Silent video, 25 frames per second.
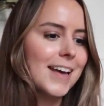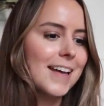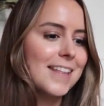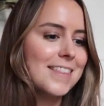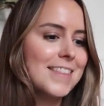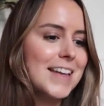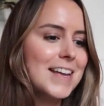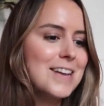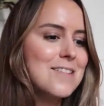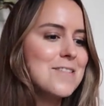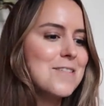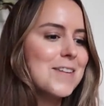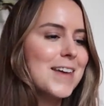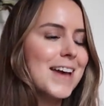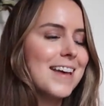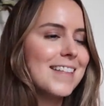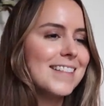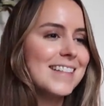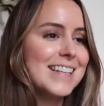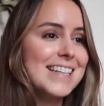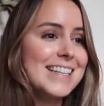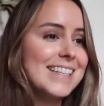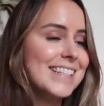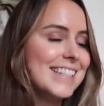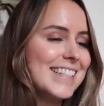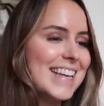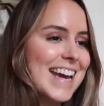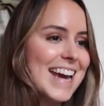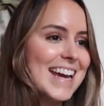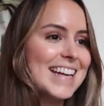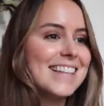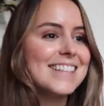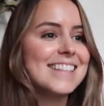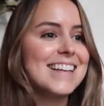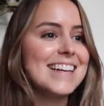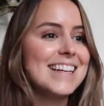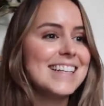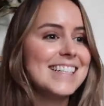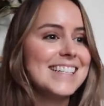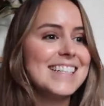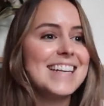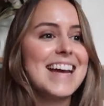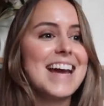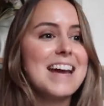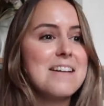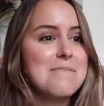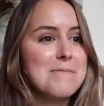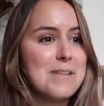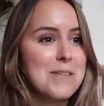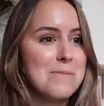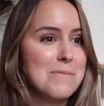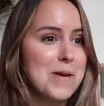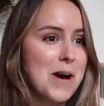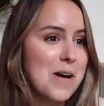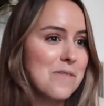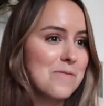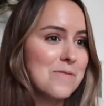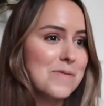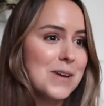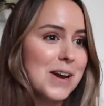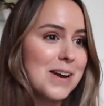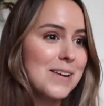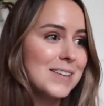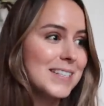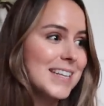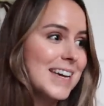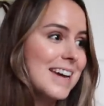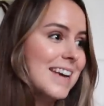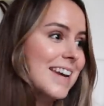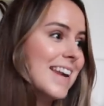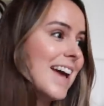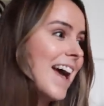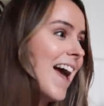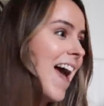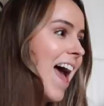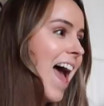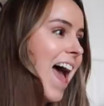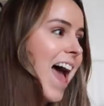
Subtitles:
And then you get these days, like today, where the bathroom goes in